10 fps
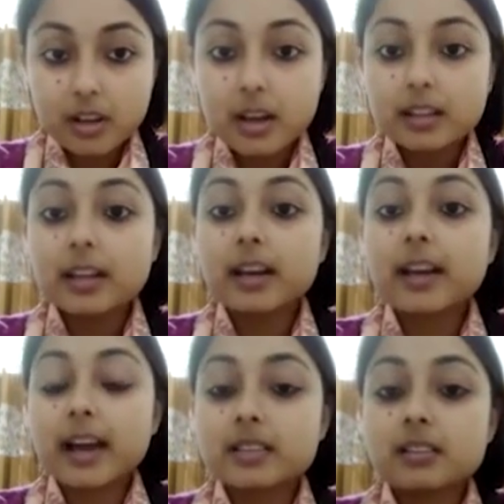The
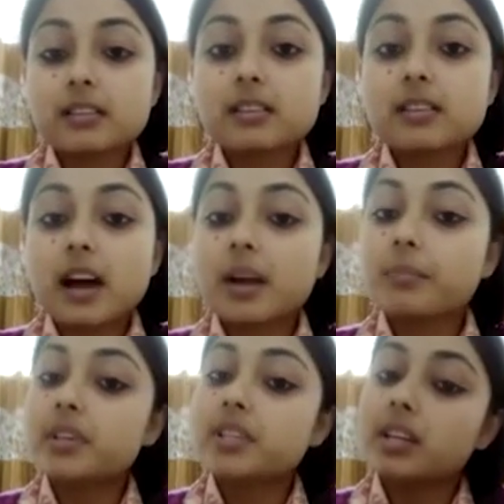cattle are
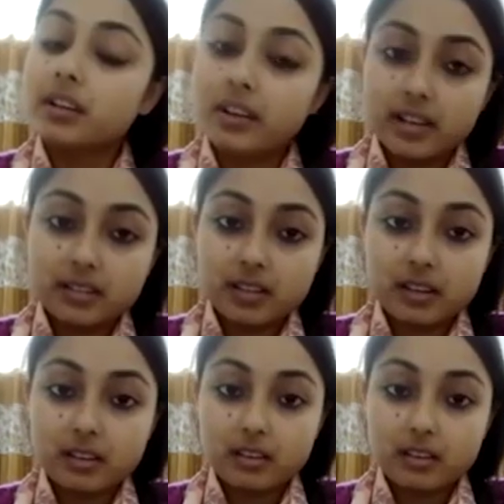busy grazing.